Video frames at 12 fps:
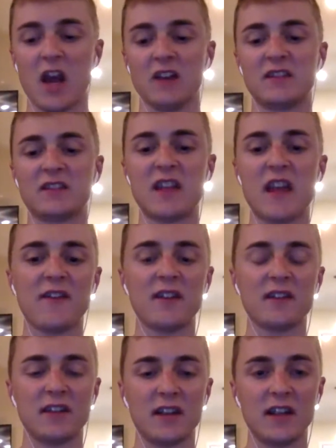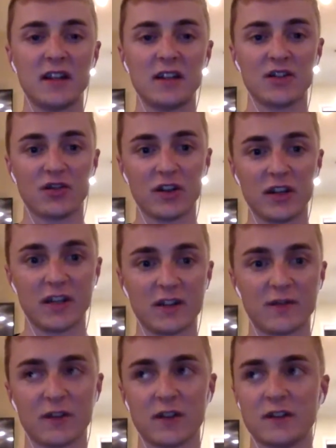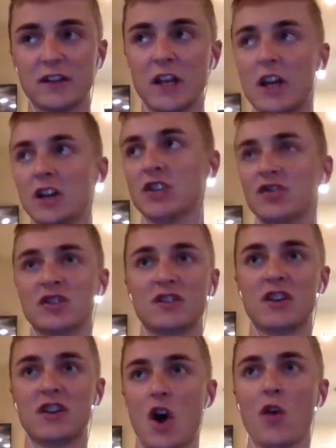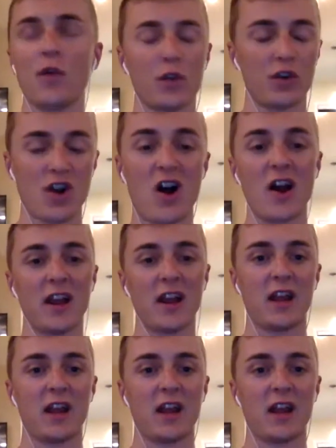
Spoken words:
A 17-degree difference just overnight.